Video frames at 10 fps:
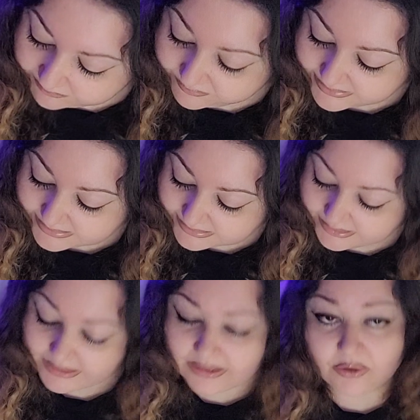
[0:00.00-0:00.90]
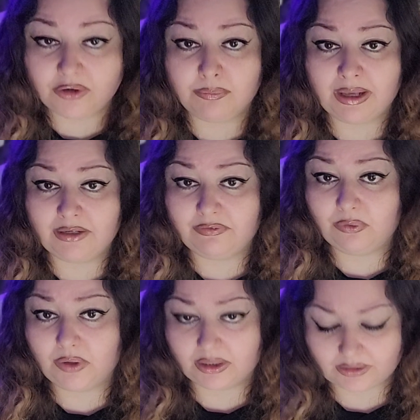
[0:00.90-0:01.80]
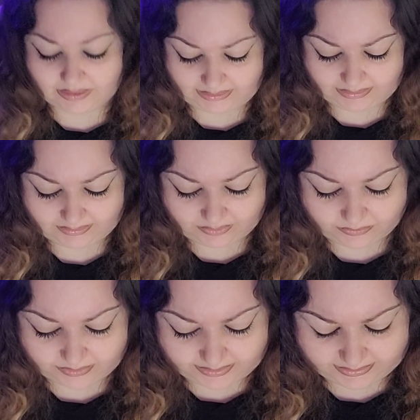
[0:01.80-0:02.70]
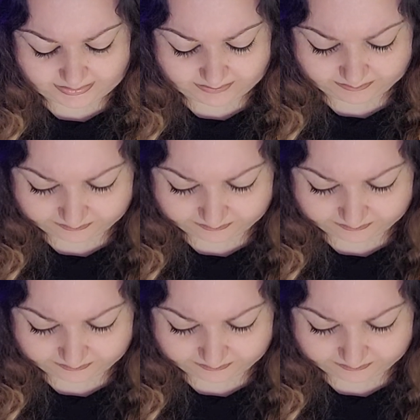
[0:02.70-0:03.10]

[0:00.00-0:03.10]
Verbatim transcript: physically or metaphorically, okay?